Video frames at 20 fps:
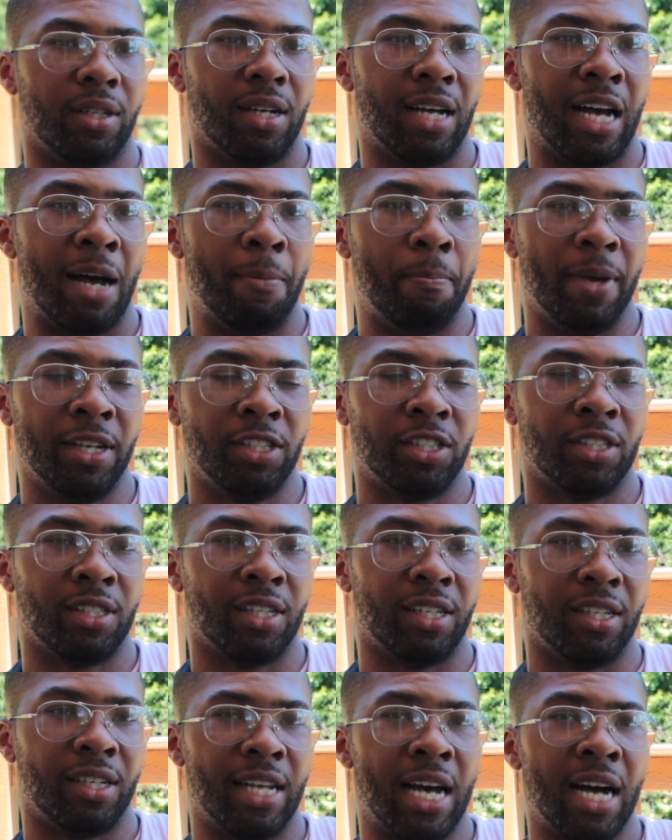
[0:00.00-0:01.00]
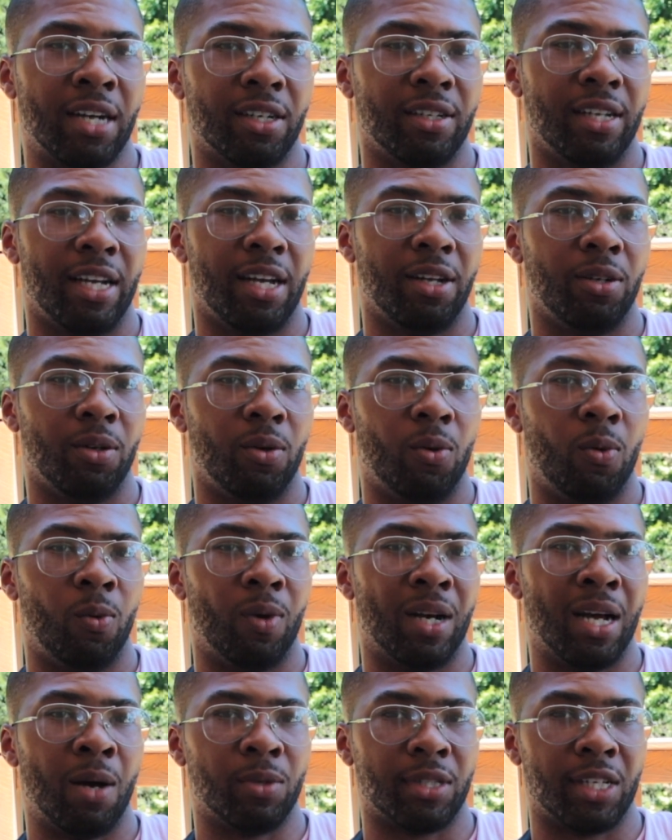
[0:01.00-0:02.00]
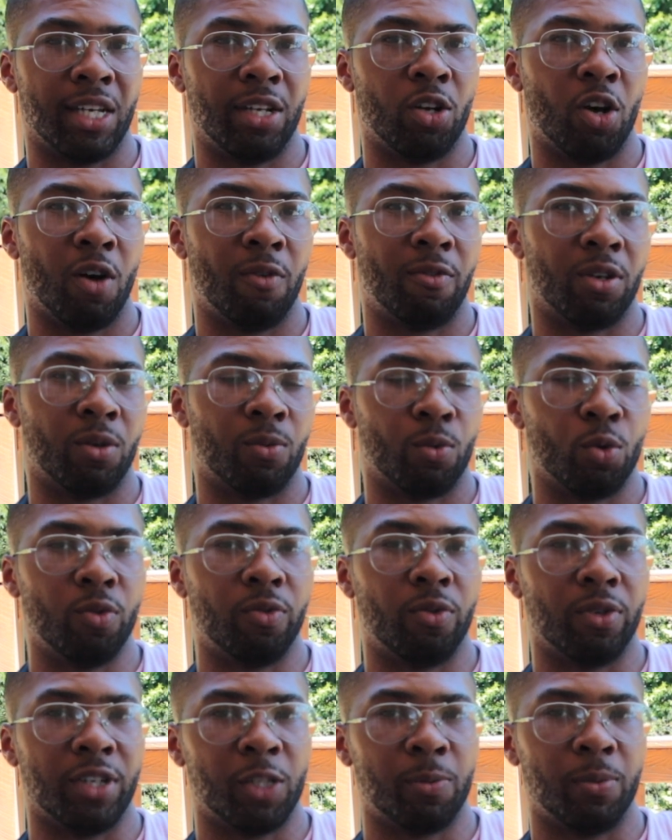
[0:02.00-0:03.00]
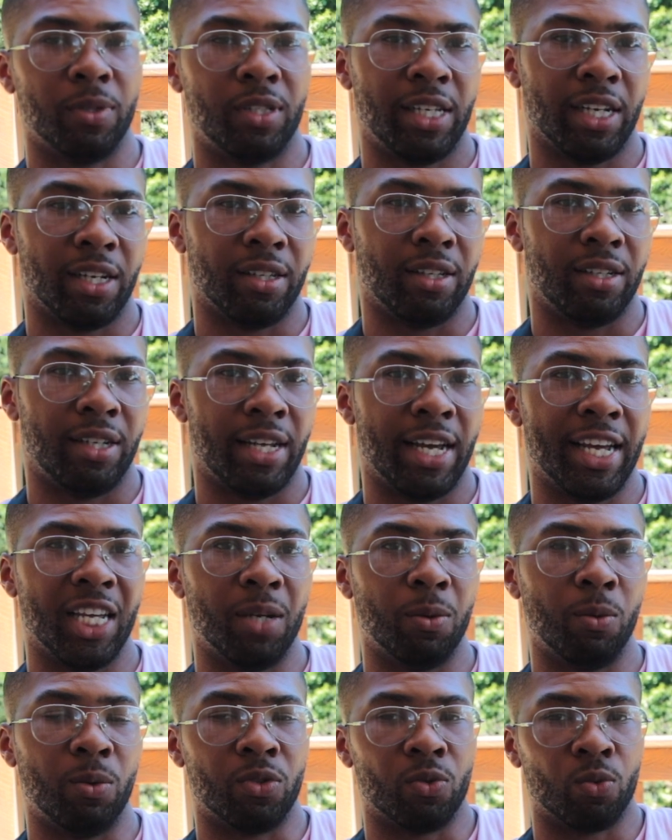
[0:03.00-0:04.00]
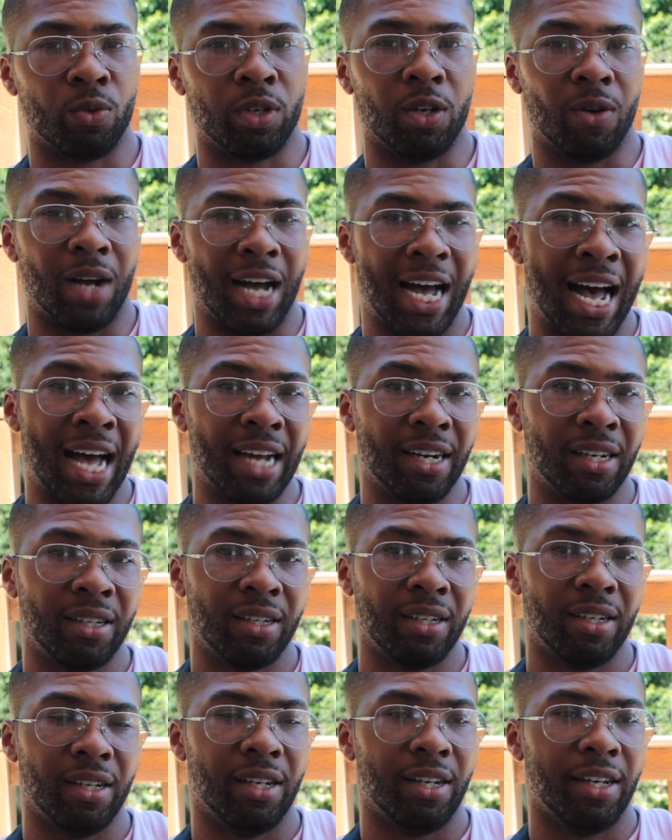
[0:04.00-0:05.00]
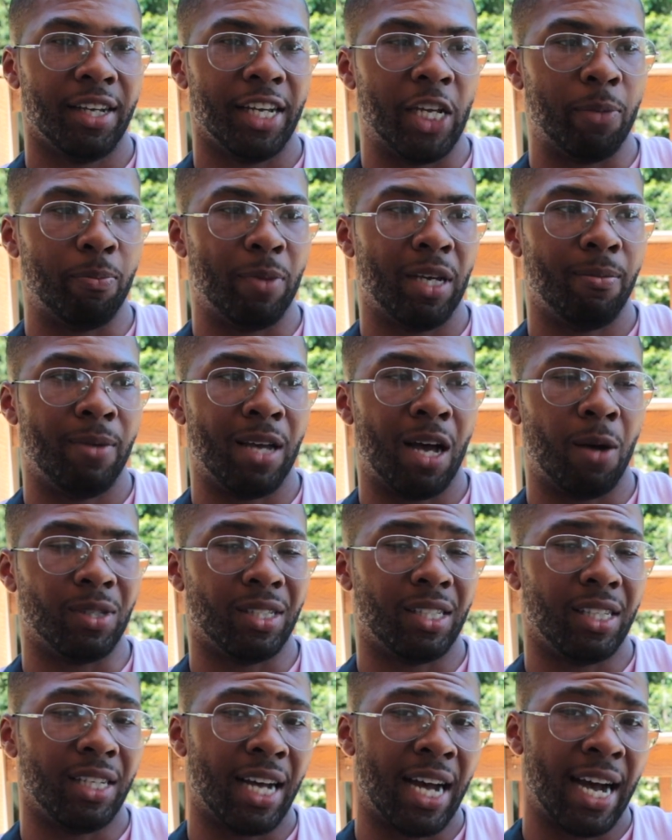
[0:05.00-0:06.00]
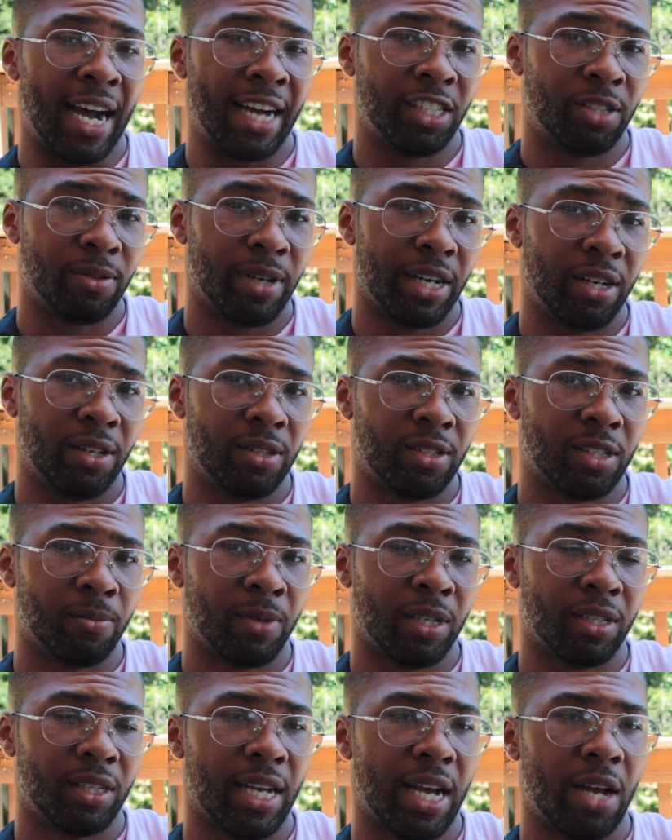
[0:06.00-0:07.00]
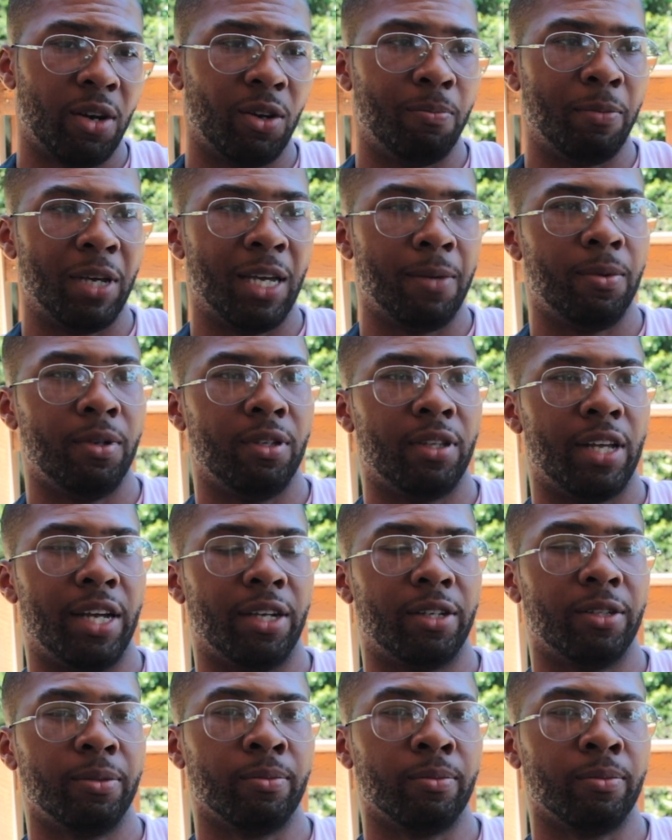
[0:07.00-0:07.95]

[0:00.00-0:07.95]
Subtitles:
I mentioned to the doctor that when I was getting off of the roof on this particular day, it was real hot, and maybe I was dehydrated or something like that, or maybe like,